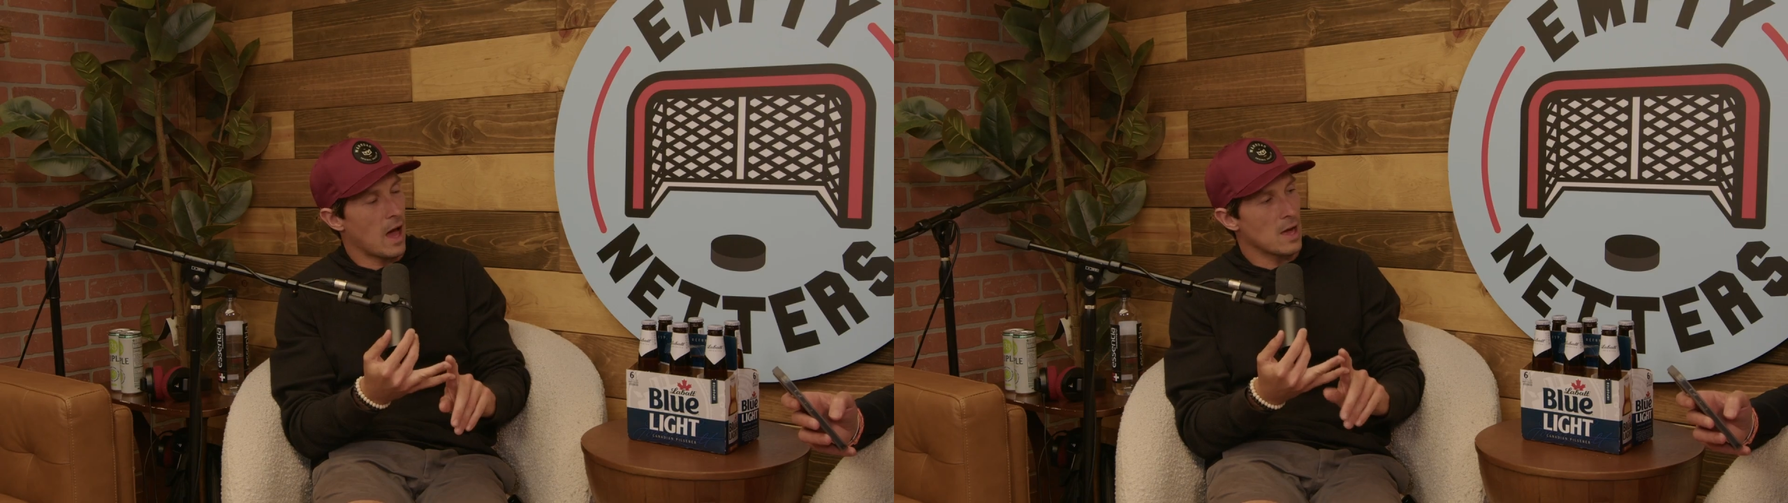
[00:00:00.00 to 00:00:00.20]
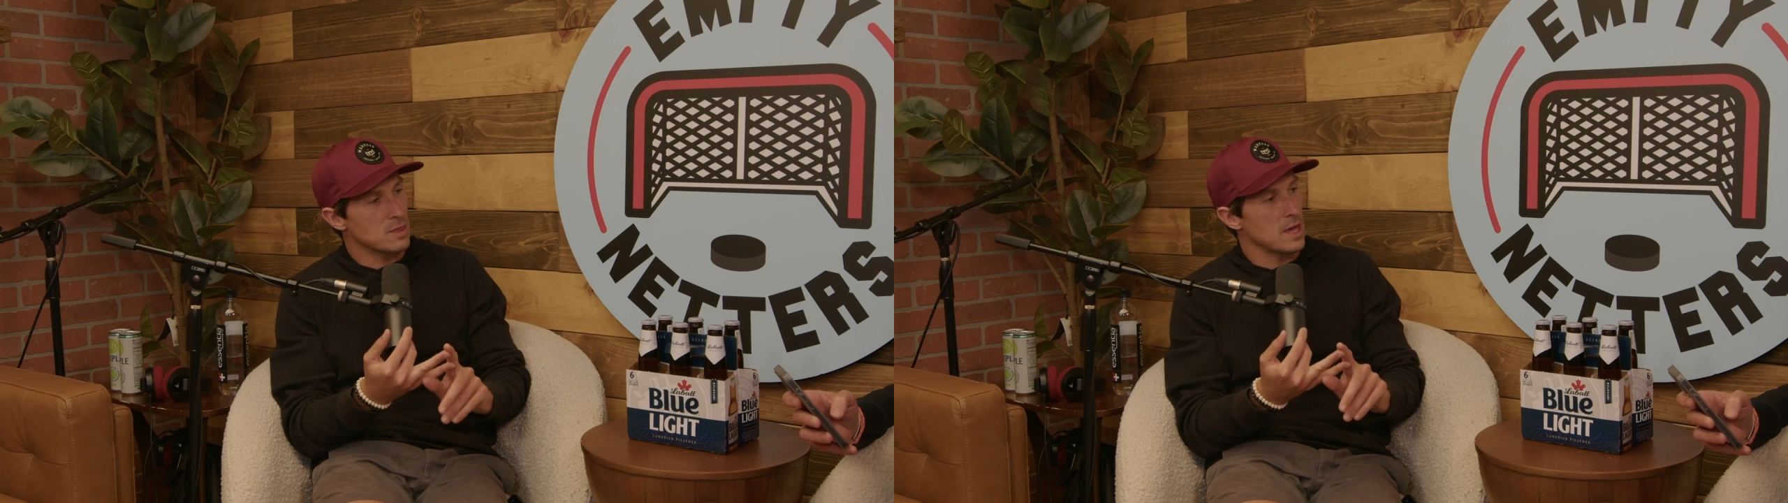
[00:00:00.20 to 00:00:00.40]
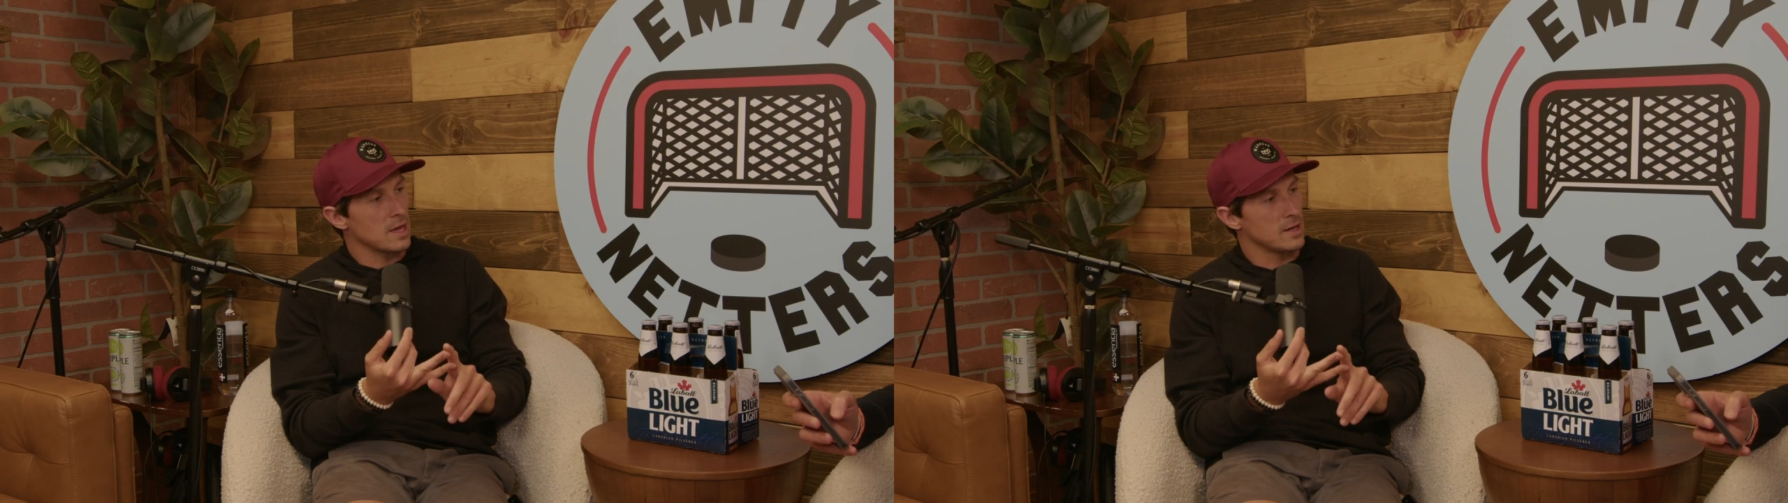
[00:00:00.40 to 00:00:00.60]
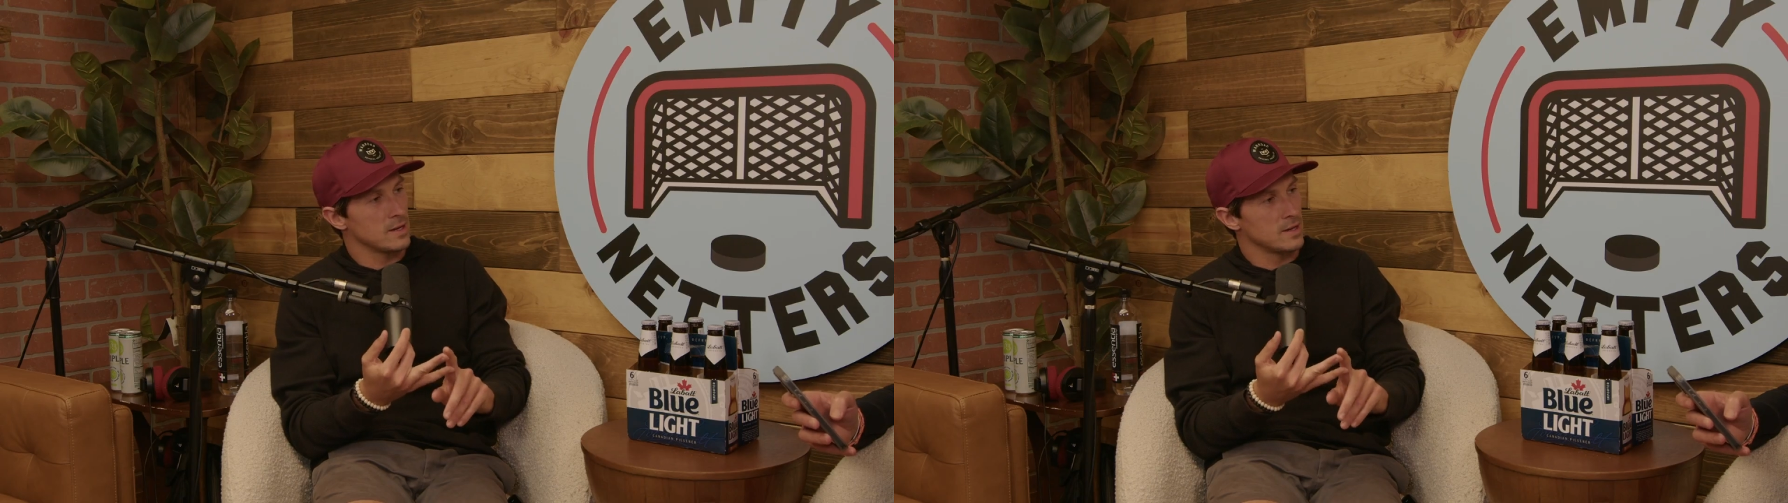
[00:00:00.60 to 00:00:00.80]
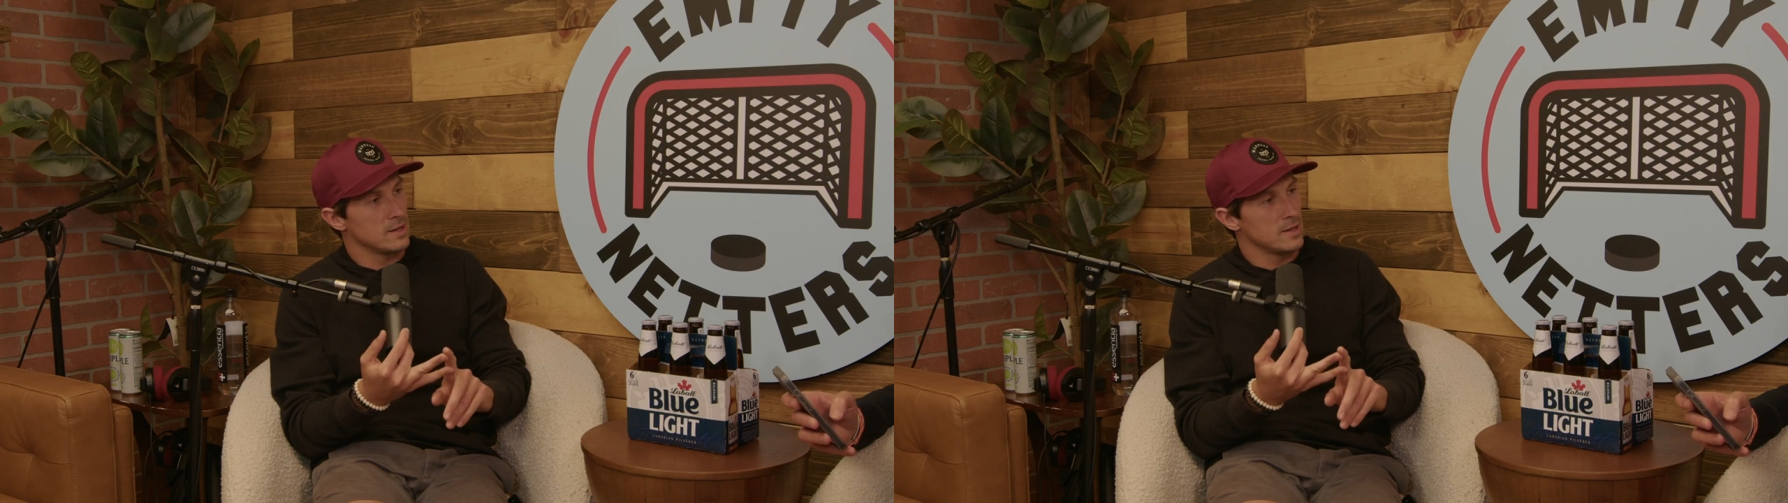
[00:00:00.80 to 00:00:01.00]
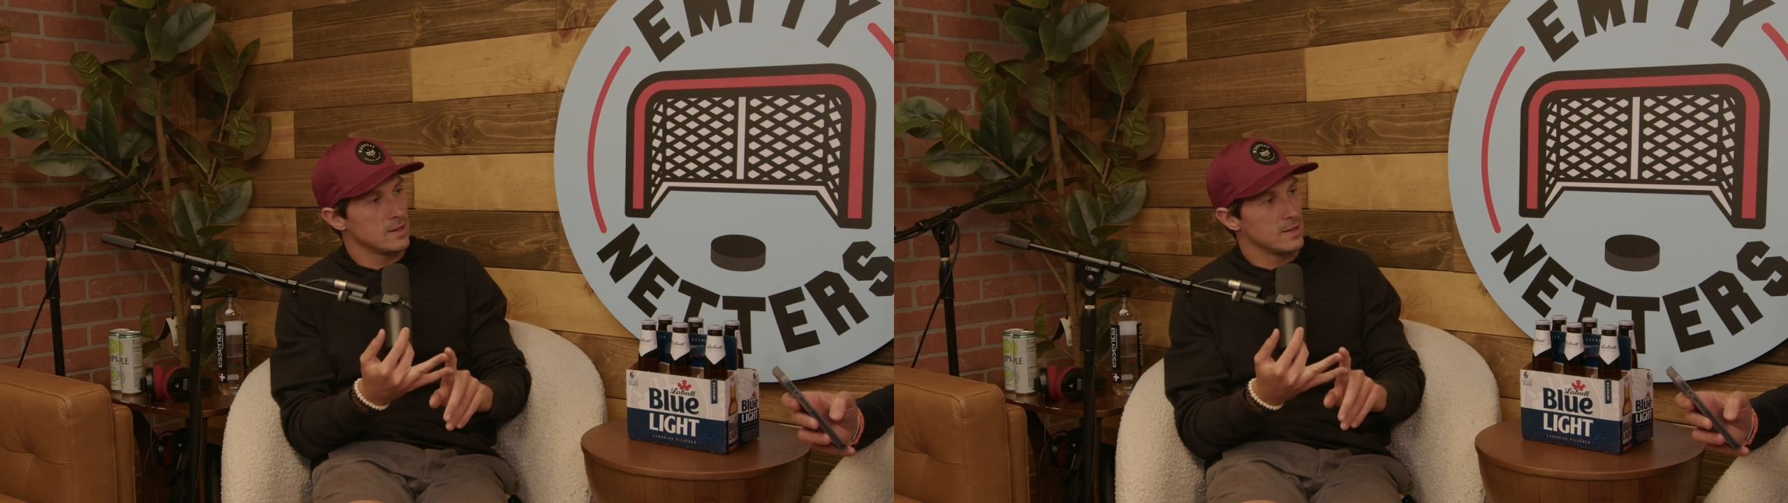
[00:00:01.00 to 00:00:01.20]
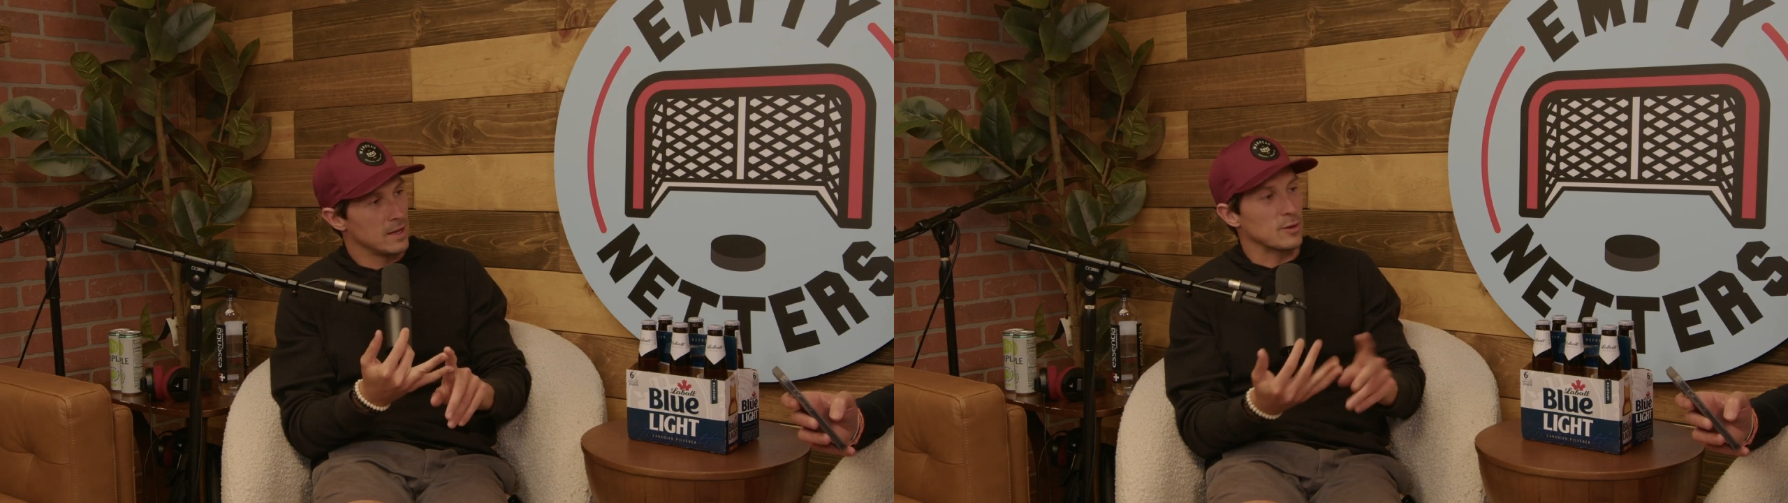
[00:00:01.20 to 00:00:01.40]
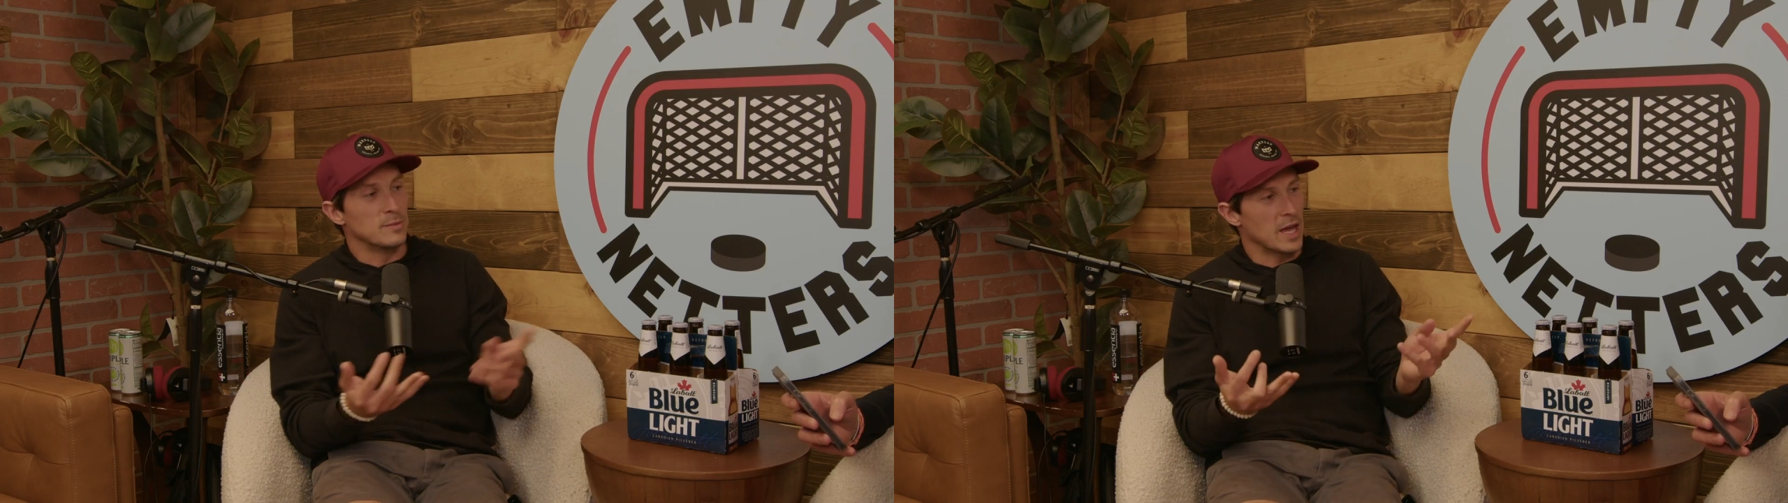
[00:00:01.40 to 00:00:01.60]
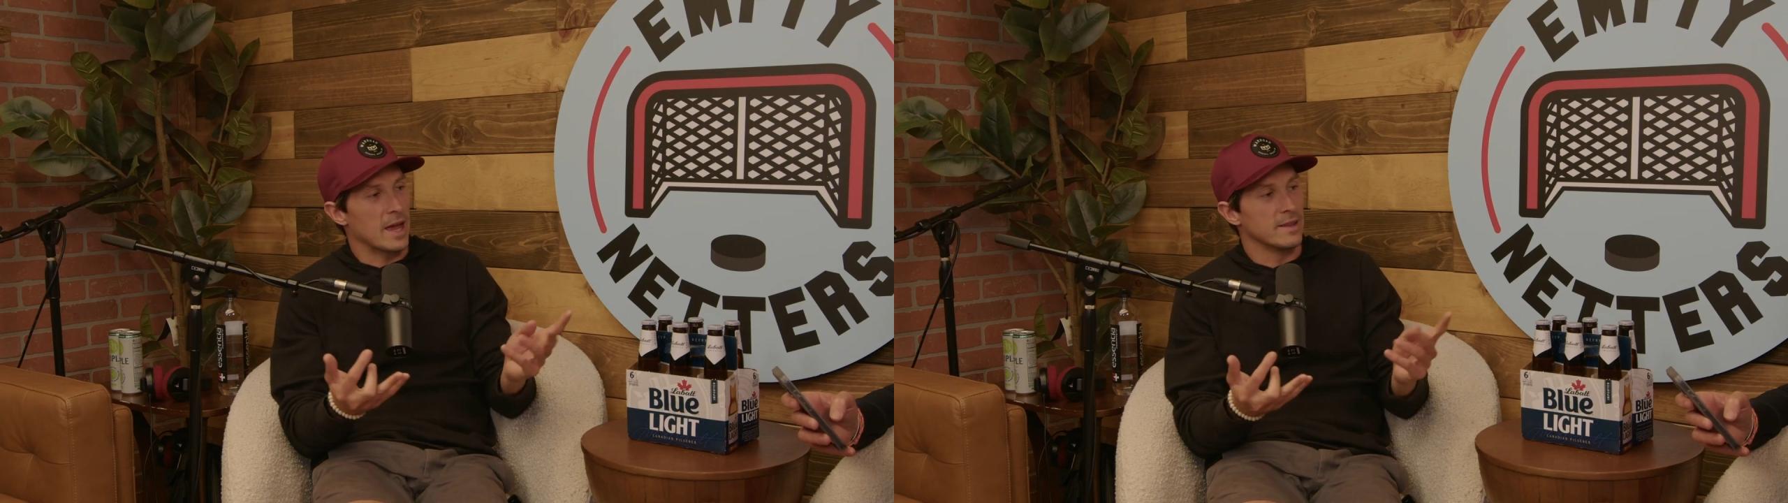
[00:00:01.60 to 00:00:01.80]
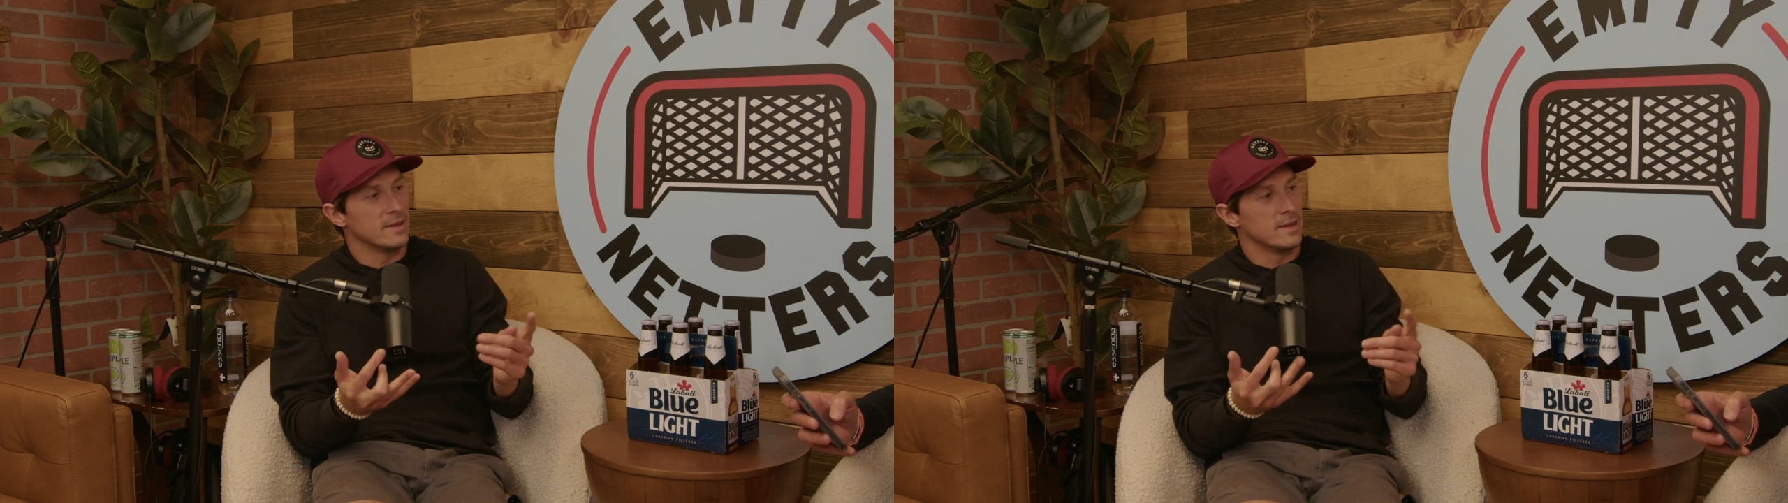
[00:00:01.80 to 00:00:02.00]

I think that's what I'm saying.